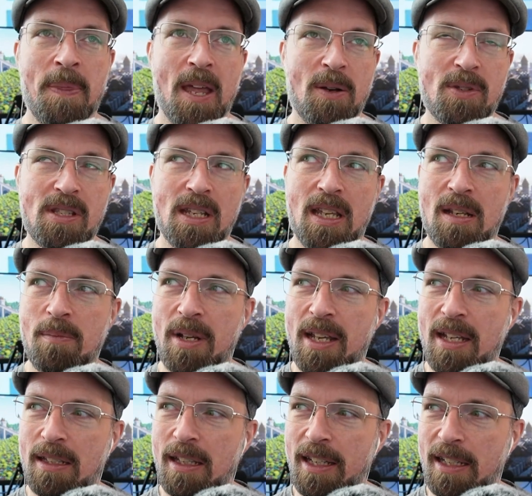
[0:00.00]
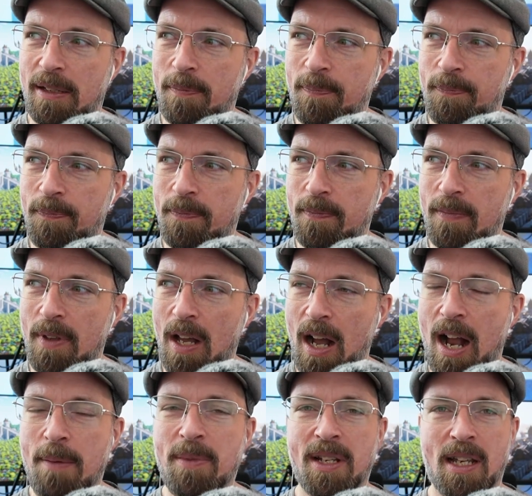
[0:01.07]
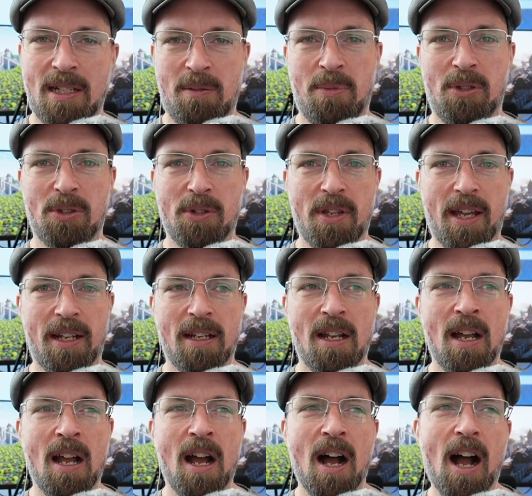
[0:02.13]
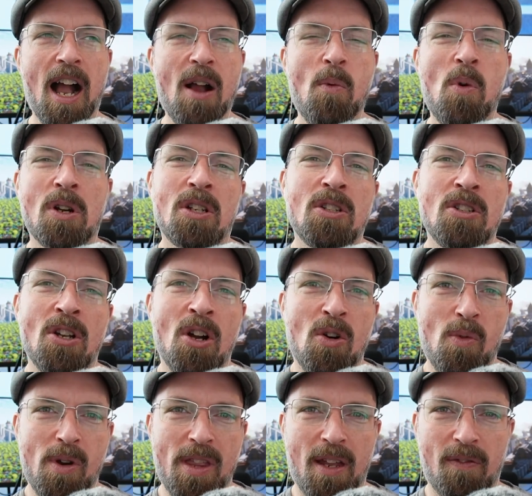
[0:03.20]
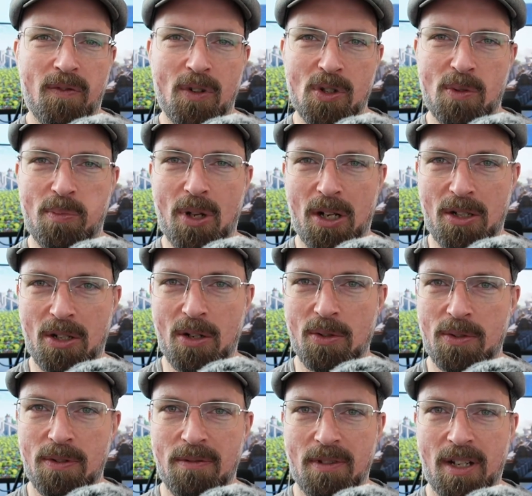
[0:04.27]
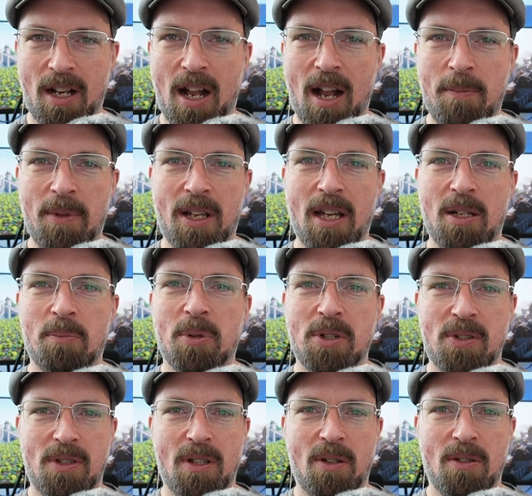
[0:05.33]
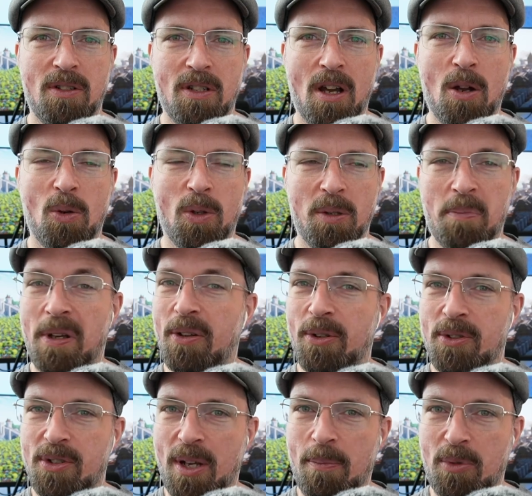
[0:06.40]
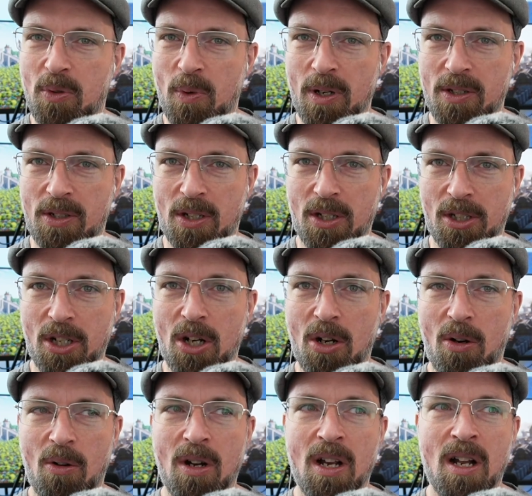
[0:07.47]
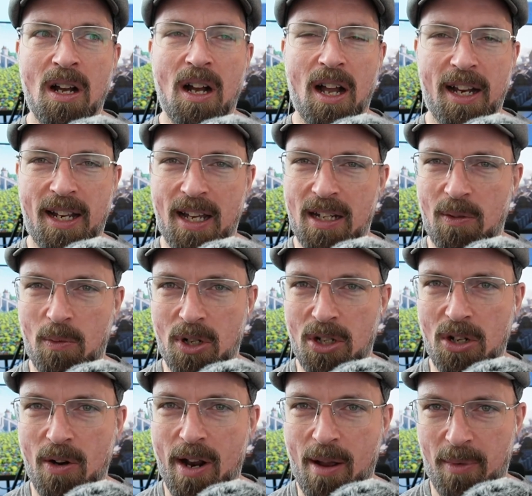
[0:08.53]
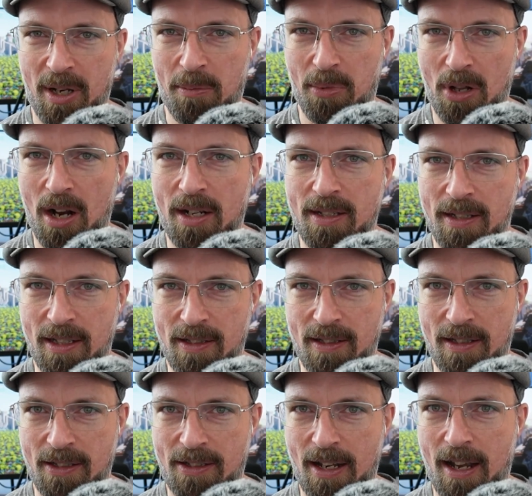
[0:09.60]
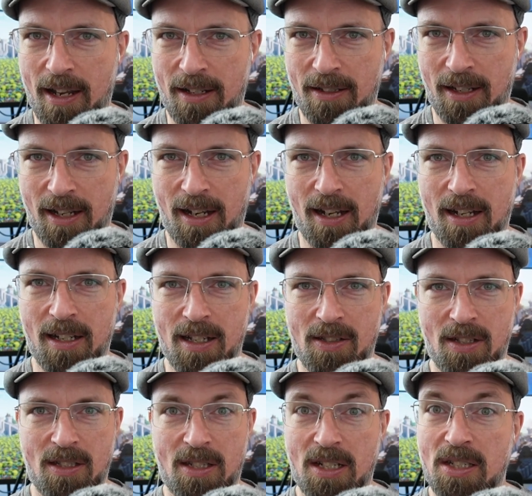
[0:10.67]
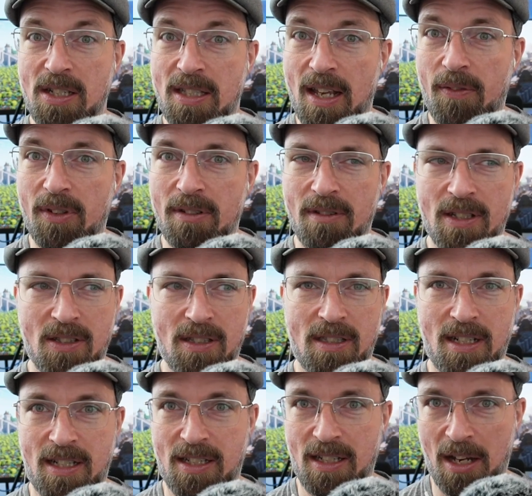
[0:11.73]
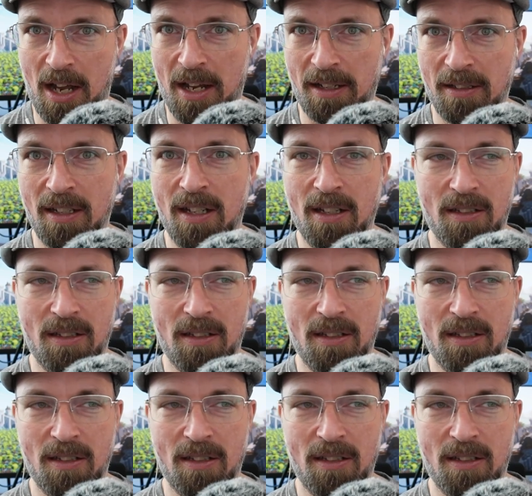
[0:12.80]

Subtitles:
I was thinking in my head, like I'm the kind of builder that I want to know where that first block goes. Like I'm the kind of person that not only pillars up to where it's going to go, I kind of want to know how many blocks it is in the sky. Like is it 67? Is it 69?